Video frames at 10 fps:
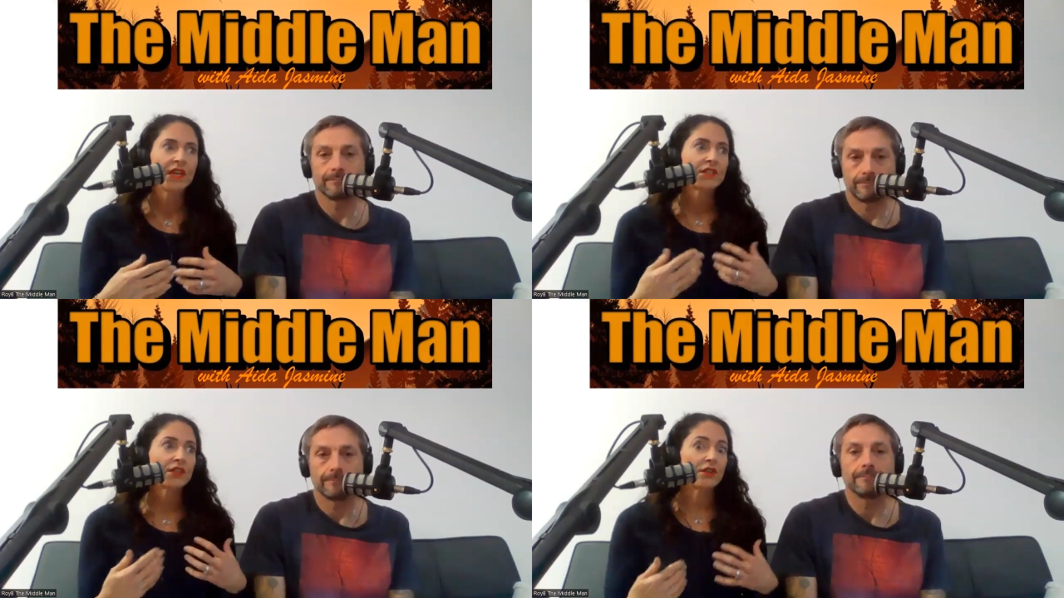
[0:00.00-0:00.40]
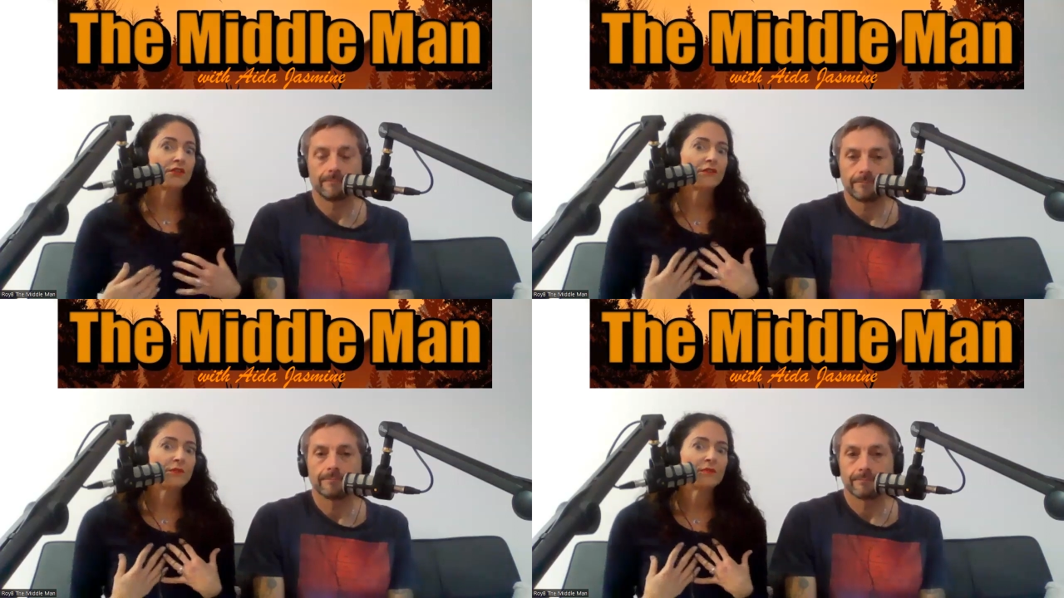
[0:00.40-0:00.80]
Speaker 1: So
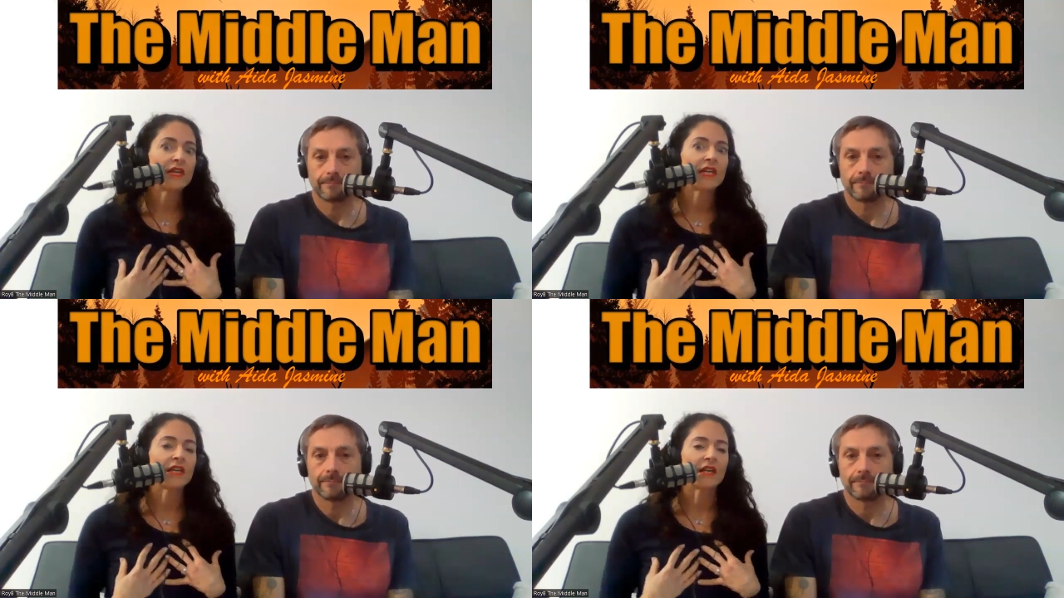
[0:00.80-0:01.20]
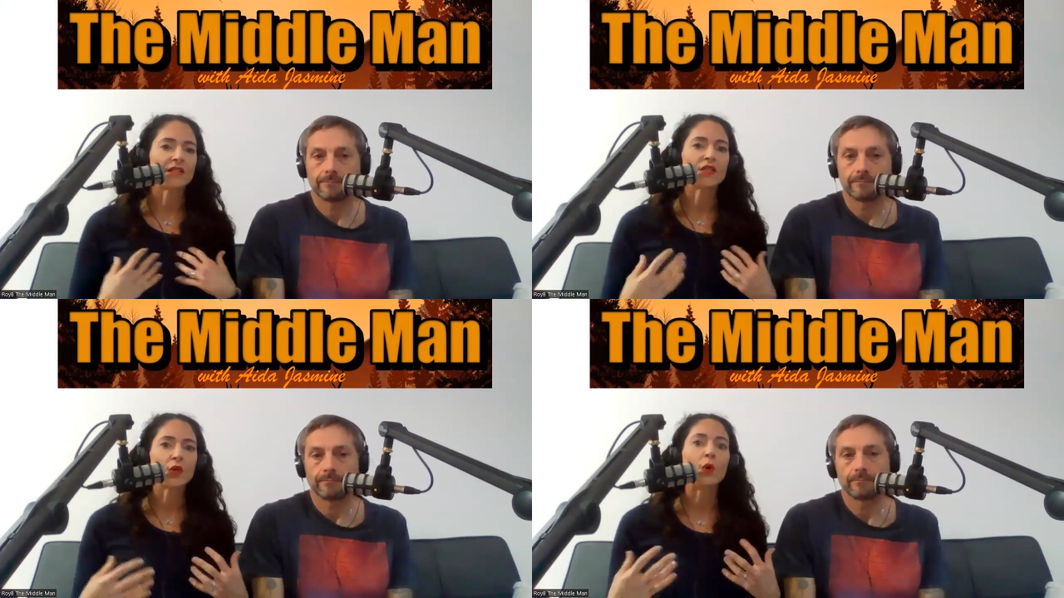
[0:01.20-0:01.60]
for me, a
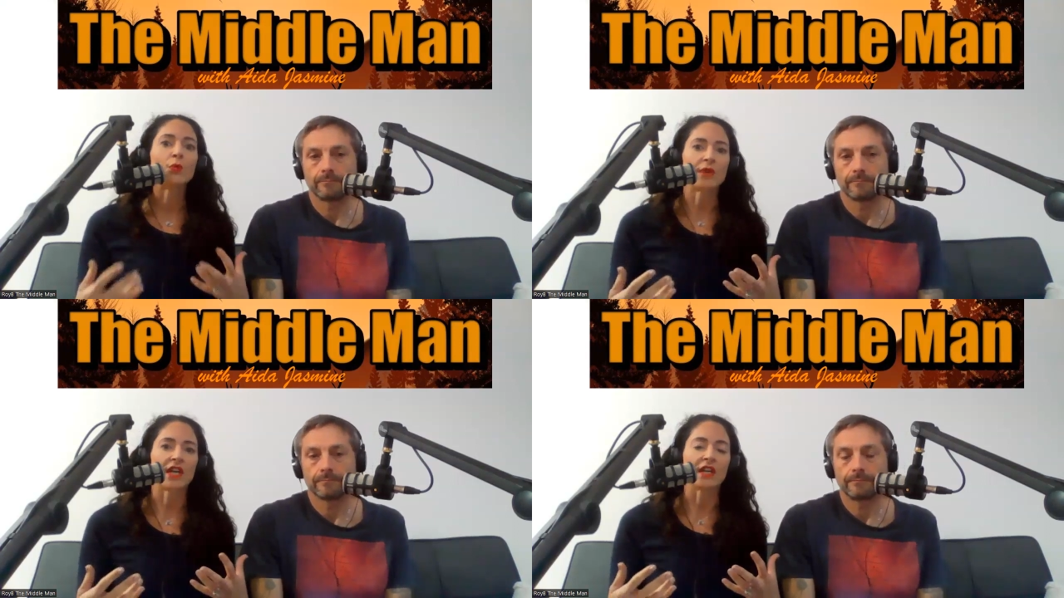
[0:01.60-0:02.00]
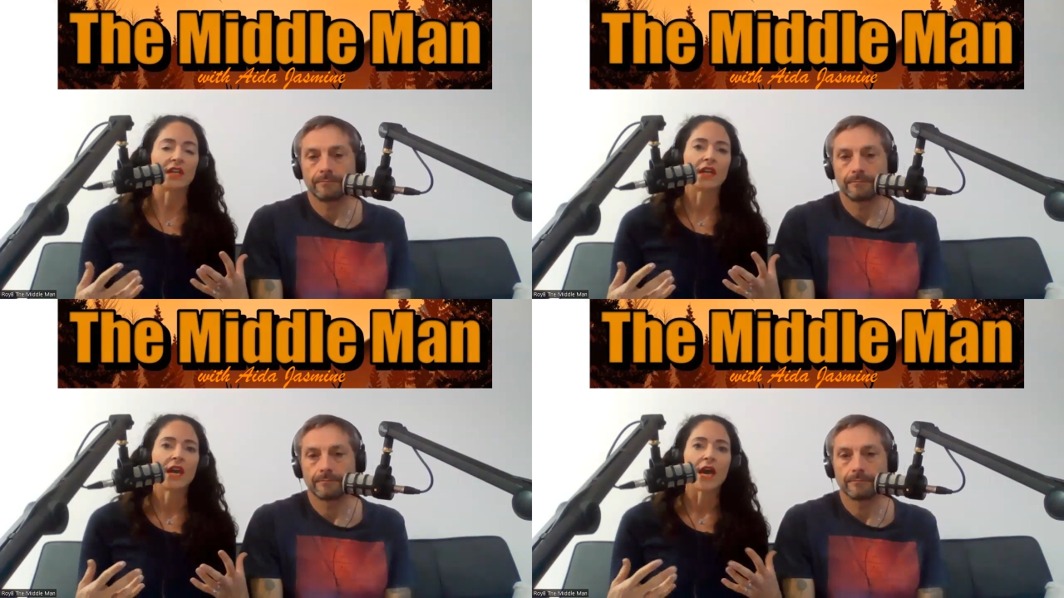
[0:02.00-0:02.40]

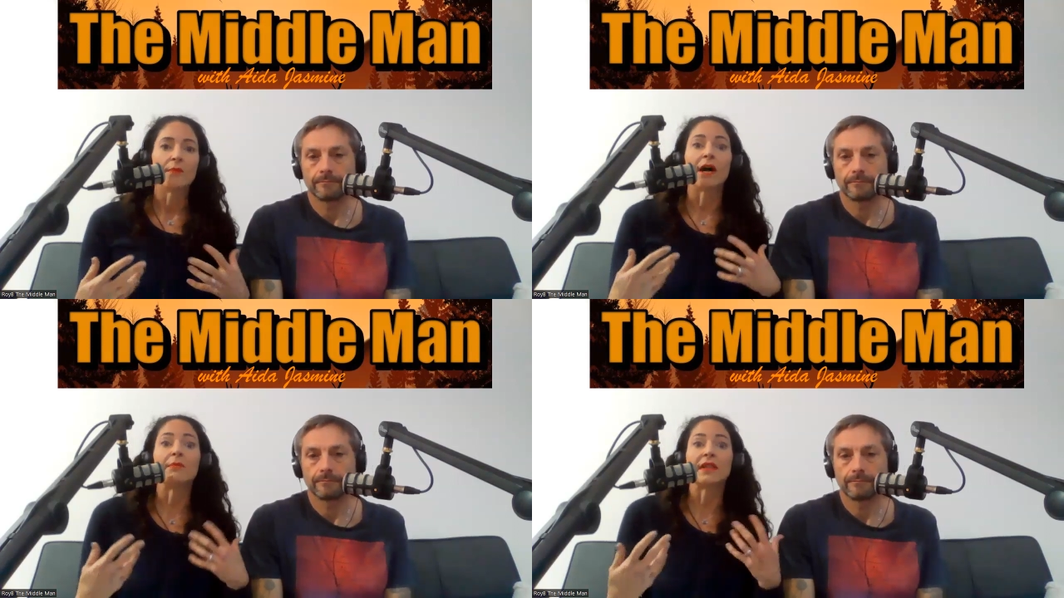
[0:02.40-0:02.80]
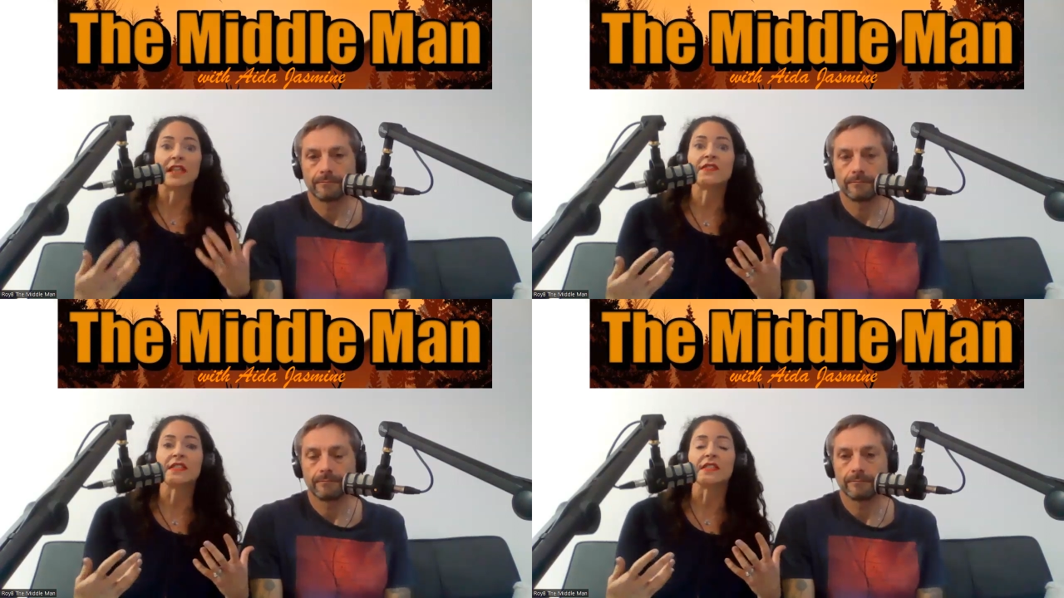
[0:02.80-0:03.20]
soulmate and my
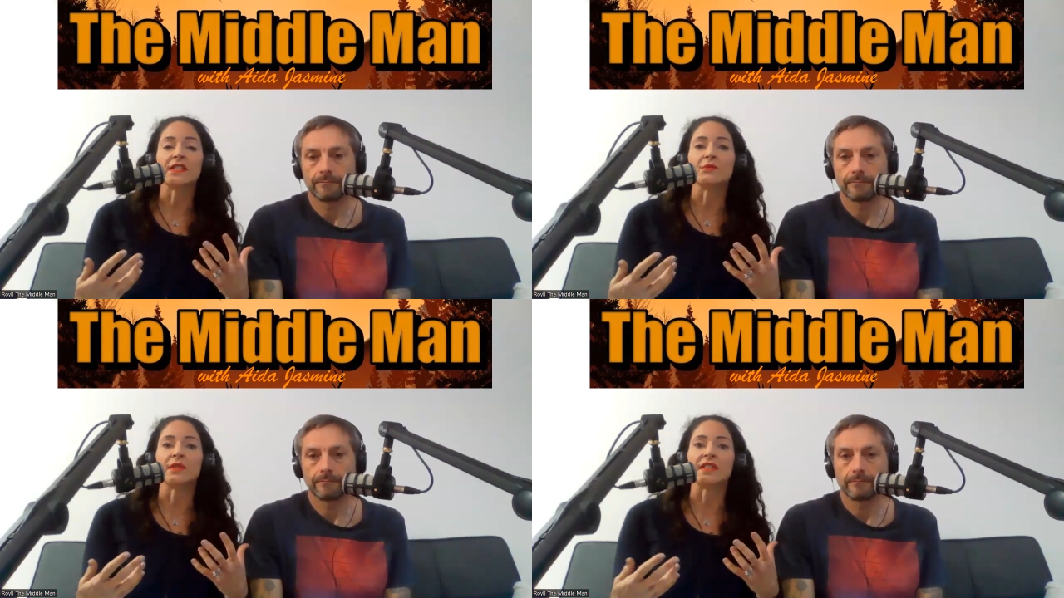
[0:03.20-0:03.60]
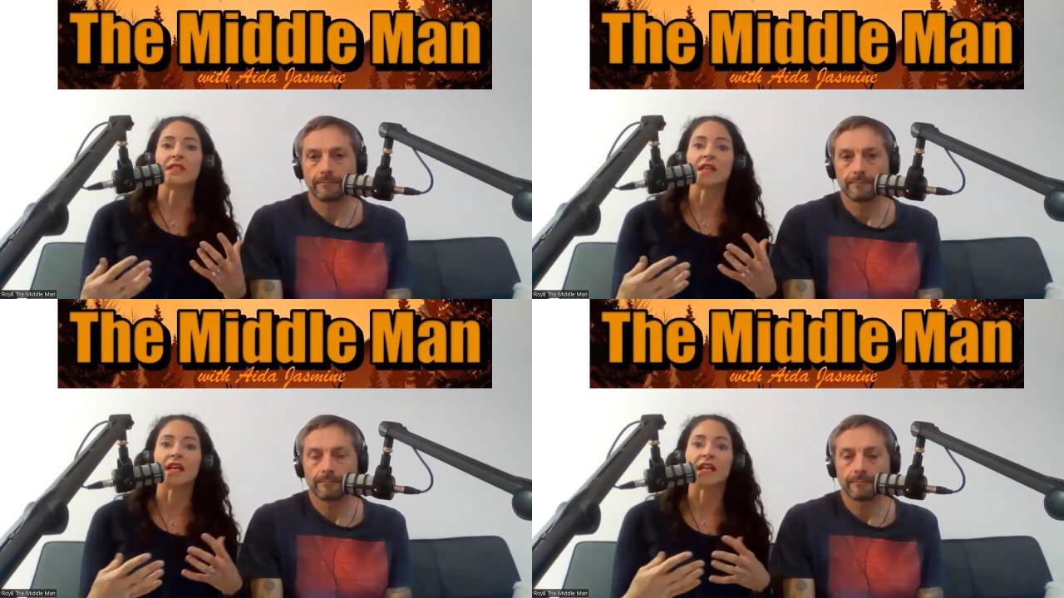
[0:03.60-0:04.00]
belief system
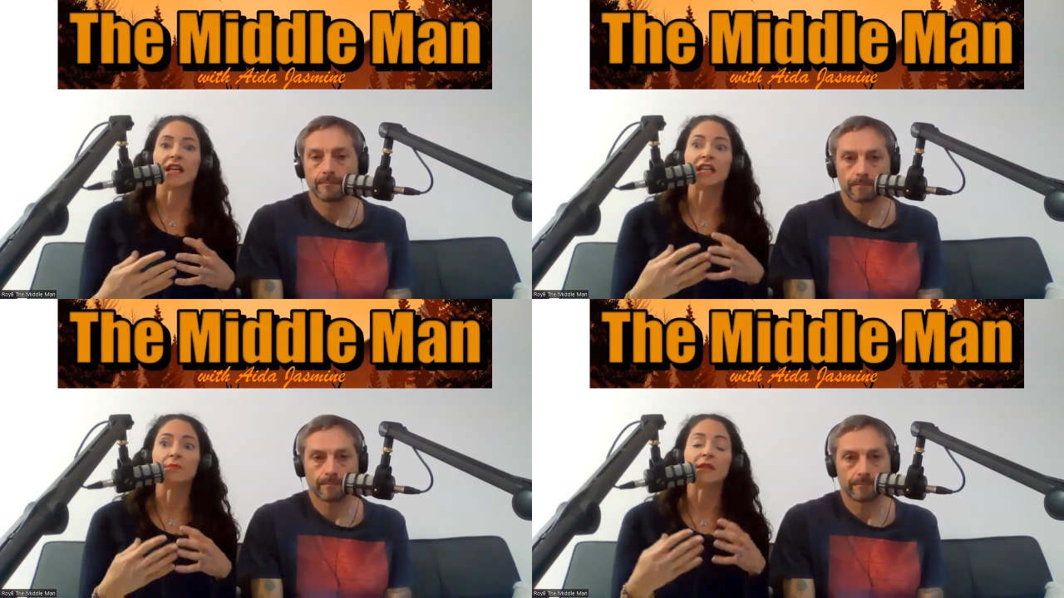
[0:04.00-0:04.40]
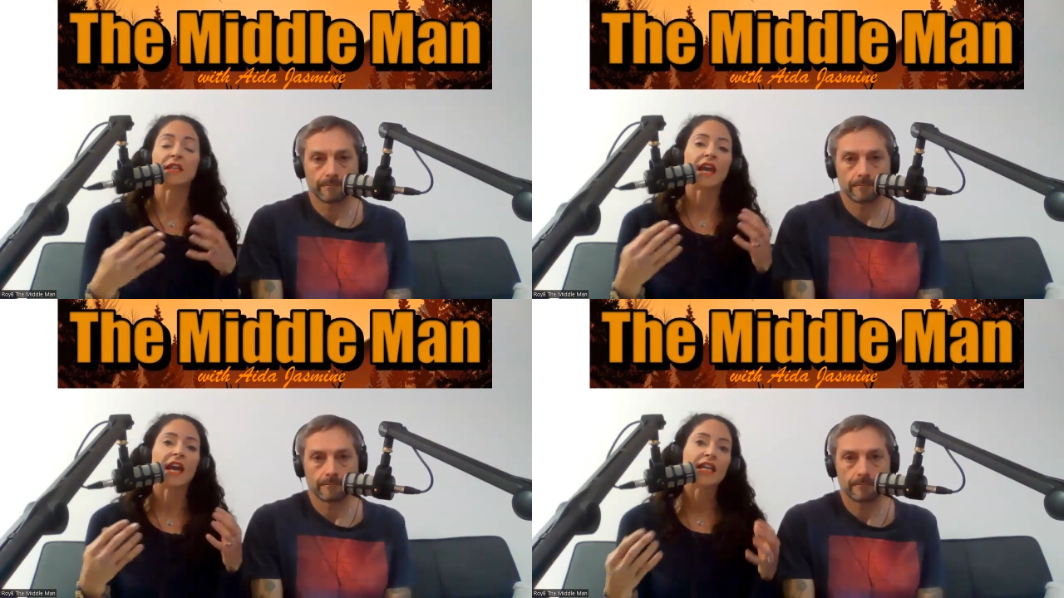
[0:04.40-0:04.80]
is that it can
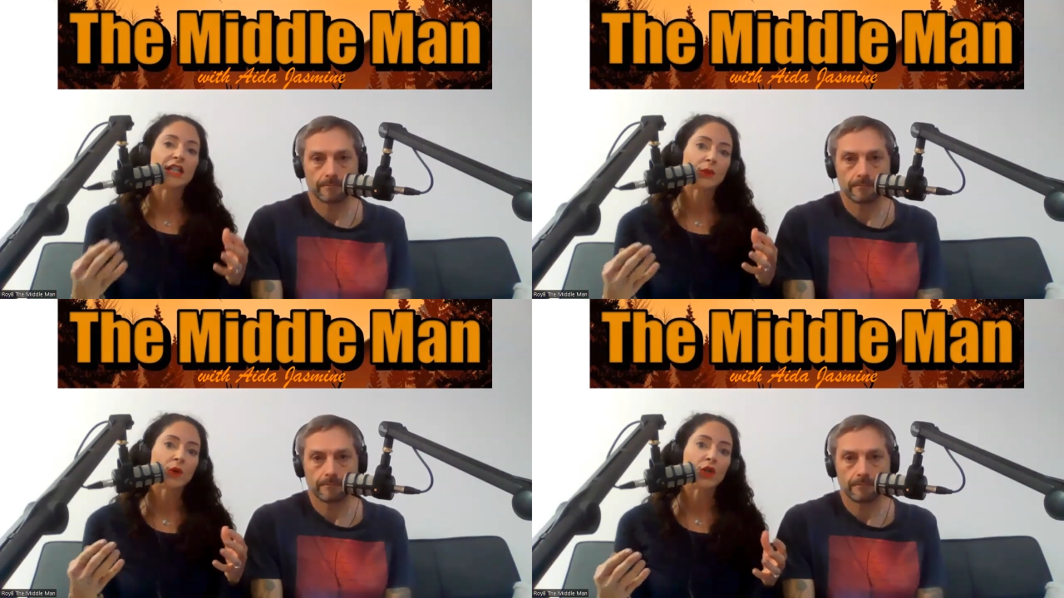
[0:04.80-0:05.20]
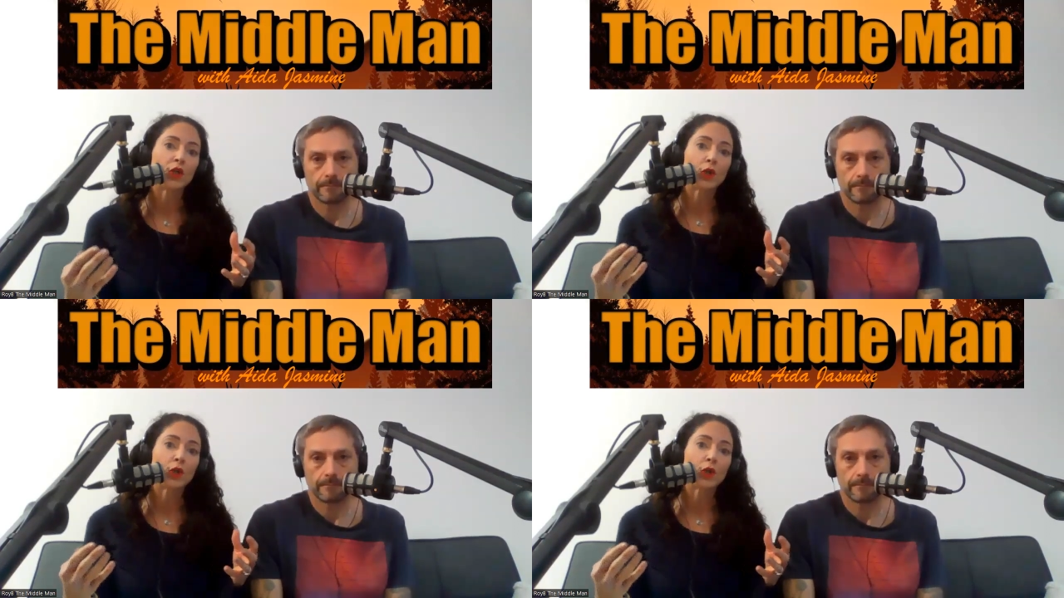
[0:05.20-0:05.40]
be anyone